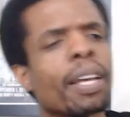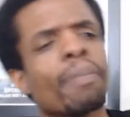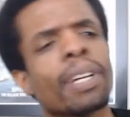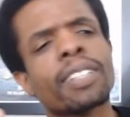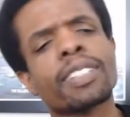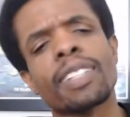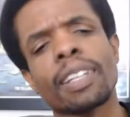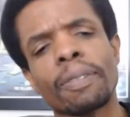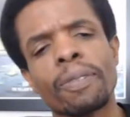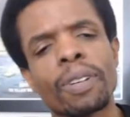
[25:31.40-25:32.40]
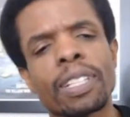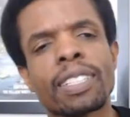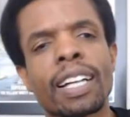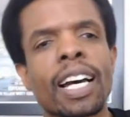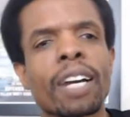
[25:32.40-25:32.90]
But here's the thing wore these
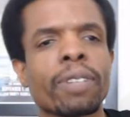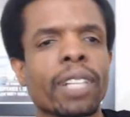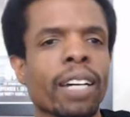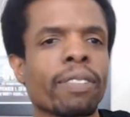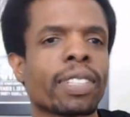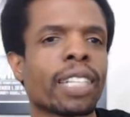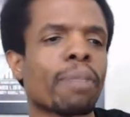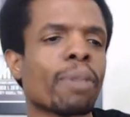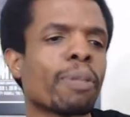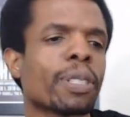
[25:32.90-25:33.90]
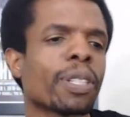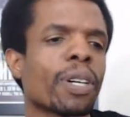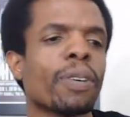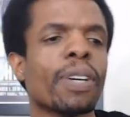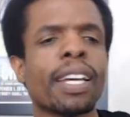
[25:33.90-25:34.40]
to Iowa, like I was saying moments ago.